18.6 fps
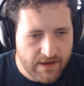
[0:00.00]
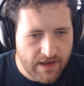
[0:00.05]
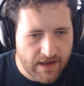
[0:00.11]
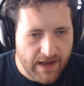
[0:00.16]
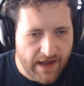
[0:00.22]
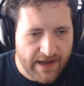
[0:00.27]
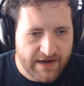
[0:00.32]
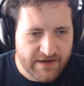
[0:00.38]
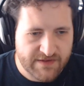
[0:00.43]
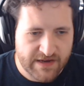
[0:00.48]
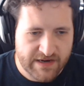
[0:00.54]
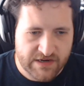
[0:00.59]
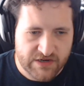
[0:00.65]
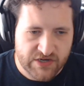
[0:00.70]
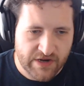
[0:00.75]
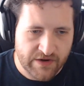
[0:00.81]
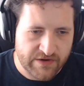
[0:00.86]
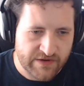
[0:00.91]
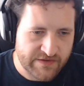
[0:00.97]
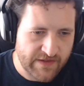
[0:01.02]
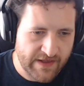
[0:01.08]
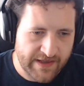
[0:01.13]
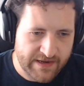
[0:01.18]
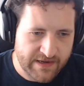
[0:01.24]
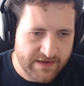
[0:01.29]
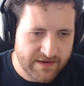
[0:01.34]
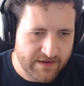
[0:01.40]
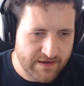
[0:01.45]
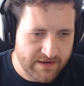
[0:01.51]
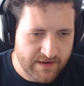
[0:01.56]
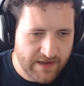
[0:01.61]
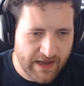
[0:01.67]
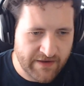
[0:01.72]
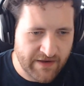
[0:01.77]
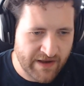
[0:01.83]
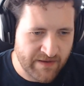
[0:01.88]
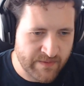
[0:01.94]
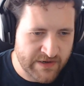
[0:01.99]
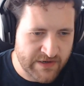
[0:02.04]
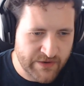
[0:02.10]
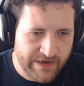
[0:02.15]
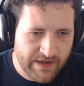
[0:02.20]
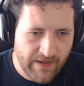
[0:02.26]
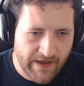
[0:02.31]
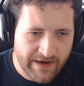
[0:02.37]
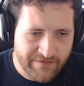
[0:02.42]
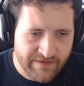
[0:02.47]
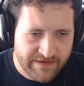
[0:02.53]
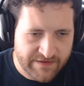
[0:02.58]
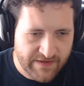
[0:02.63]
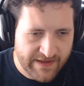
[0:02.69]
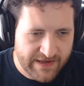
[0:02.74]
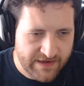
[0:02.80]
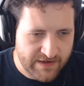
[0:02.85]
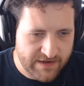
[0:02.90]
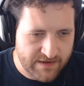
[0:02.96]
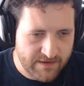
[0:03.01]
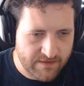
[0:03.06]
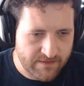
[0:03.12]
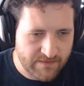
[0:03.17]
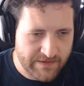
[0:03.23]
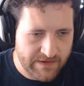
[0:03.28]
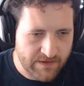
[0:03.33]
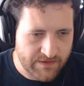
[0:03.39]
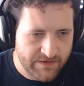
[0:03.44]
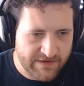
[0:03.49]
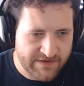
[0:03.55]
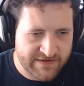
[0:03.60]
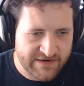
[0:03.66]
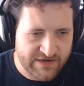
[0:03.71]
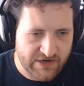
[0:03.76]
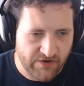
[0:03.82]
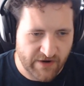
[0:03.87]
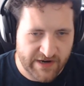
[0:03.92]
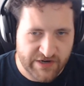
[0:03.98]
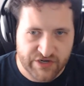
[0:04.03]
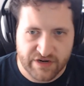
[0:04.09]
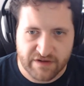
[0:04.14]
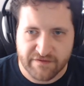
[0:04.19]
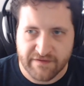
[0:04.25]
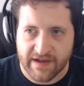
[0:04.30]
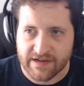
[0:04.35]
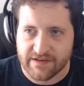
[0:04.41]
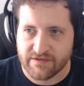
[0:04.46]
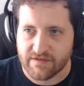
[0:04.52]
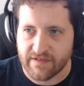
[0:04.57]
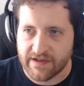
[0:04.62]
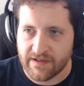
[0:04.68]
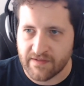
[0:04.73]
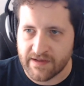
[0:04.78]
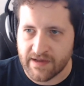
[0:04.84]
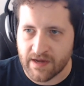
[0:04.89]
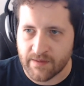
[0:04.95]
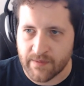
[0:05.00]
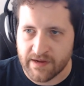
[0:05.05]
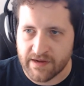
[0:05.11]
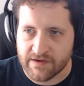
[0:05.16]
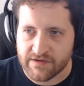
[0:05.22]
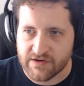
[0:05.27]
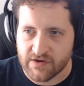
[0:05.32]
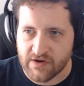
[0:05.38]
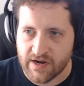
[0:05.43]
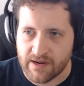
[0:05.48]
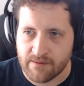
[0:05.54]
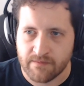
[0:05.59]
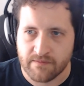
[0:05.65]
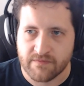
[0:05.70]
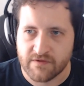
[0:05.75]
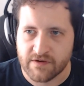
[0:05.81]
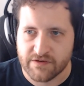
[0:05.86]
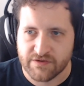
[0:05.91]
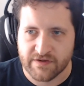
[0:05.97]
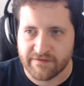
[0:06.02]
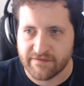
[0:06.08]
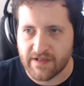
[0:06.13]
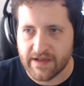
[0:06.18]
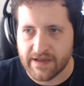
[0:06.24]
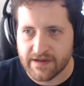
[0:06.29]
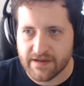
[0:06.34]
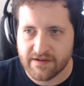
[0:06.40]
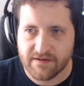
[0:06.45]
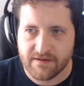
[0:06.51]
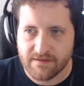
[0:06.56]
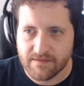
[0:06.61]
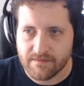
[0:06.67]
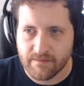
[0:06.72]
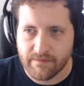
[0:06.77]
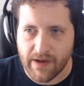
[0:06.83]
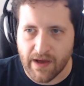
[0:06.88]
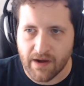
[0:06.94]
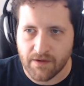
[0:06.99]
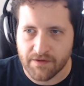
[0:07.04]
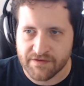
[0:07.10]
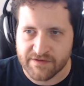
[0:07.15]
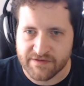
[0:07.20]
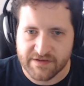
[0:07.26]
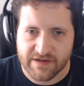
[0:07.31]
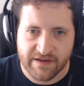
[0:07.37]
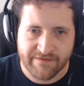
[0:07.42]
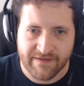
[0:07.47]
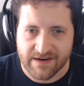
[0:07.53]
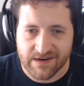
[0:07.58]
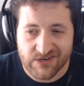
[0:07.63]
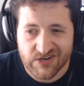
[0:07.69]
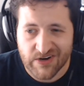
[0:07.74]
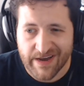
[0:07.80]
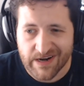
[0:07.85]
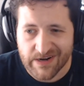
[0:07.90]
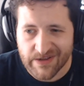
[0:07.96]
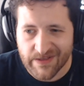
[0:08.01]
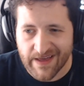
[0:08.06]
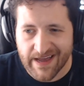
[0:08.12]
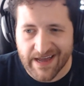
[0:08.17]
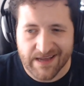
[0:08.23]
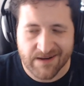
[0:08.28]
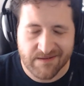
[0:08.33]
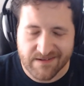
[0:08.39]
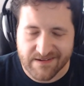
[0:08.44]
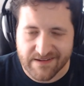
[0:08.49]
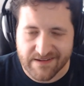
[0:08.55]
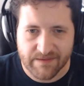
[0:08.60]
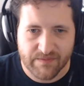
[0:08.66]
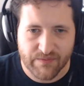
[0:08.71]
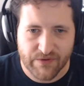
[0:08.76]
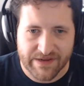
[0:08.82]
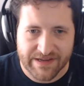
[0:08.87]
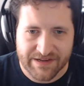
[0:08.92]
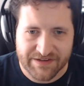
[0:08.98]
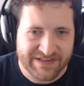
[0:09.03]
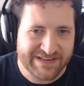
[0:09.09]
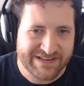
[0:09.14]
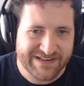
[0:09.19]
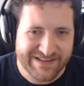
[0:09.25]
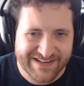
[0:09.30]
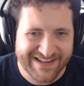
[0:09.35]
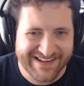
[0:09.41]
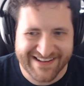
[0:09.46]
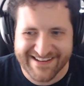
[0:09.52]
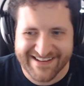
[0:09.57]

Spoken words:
I guess I could show just like I've been doing a lot of these like little disintegration effects lately on my Instagram, just of like models and stuff. I could show how to do that. That's pretty easy. I